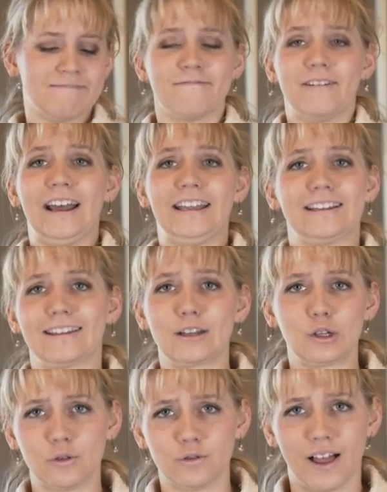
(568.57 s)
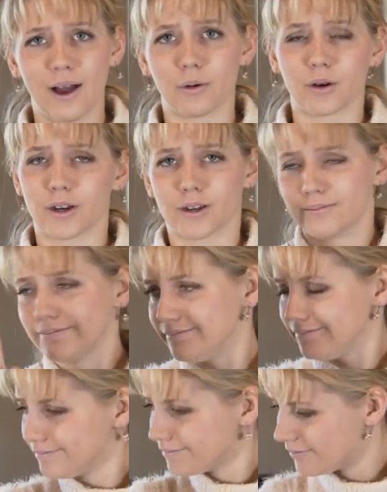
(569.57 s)
find little flower
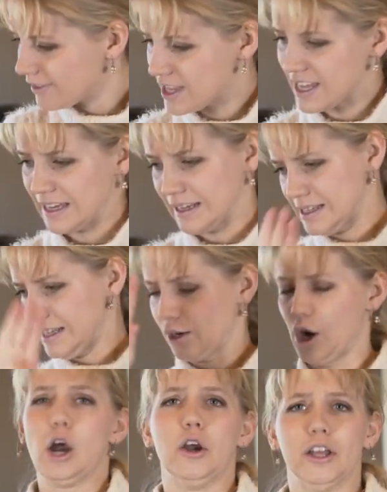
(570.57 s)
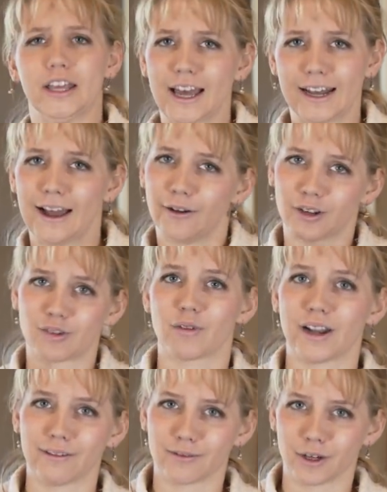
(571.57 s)
things that are already cut out and
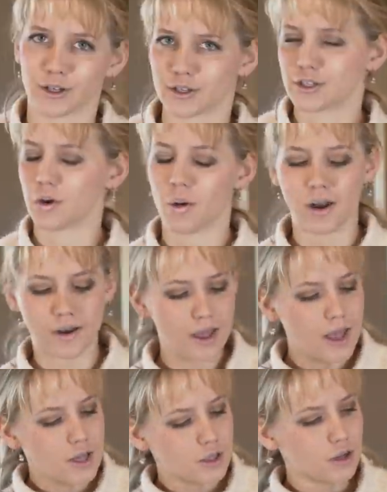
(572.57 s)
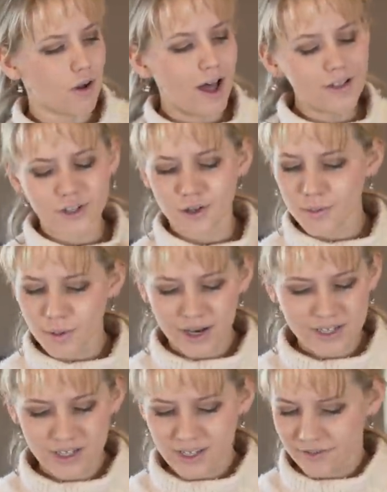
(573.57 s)
ready for you to sew on. So I'll show the
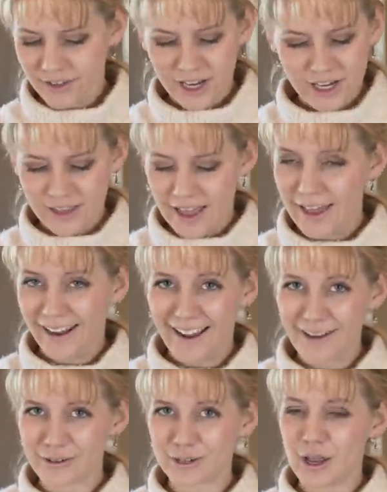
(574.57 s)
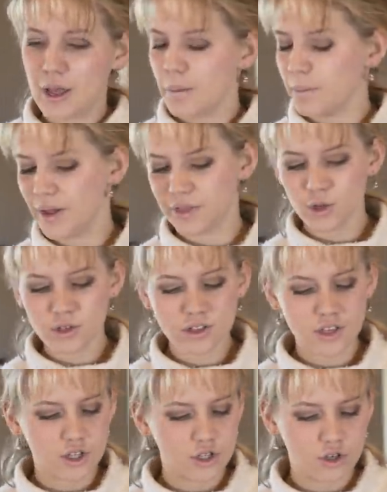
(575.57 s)
process of cutting that out, but those are
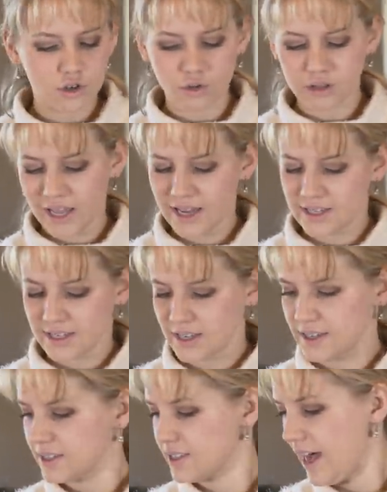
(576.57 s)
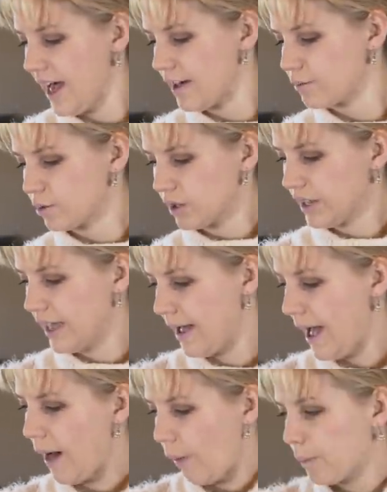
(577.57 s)
the two laces that really
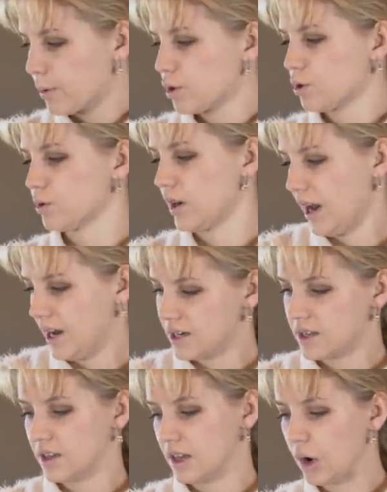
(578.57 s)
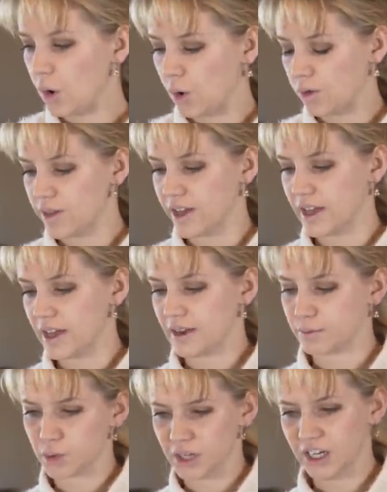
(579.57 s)
help create the whole thing
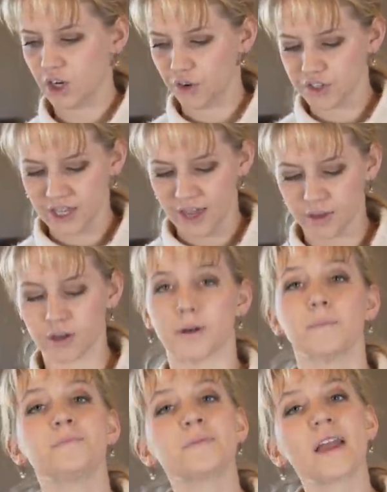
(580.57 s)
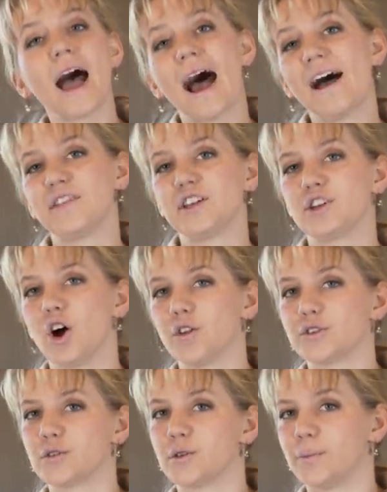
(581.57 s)
and bring it all together. And then
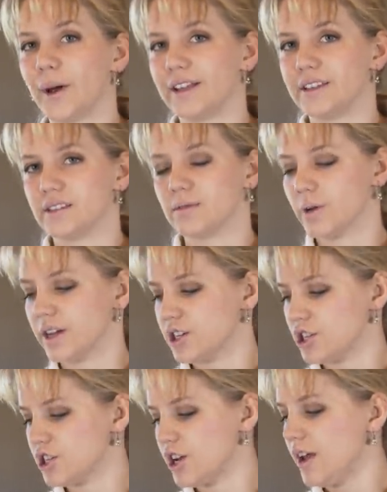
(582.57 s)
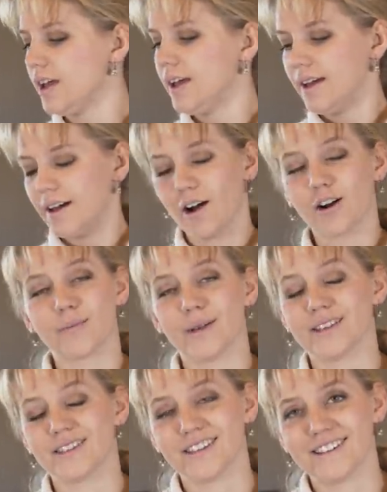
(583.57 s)
also the buttons, which are
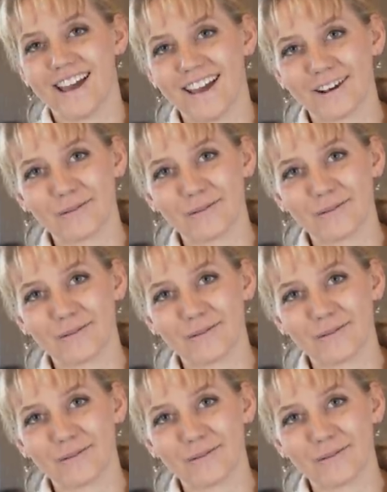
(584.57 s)
amazing, and